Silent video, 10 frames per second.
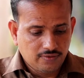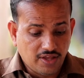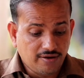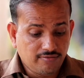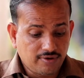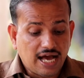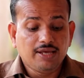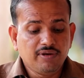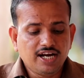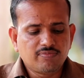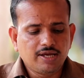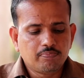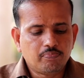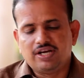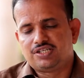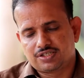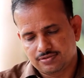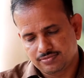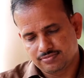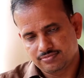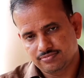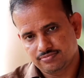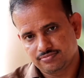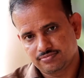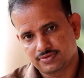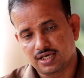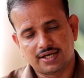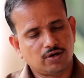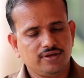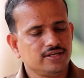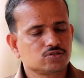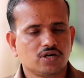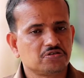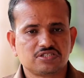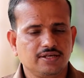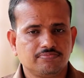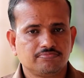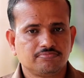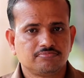Then I made my bed. Now he is going to sleep.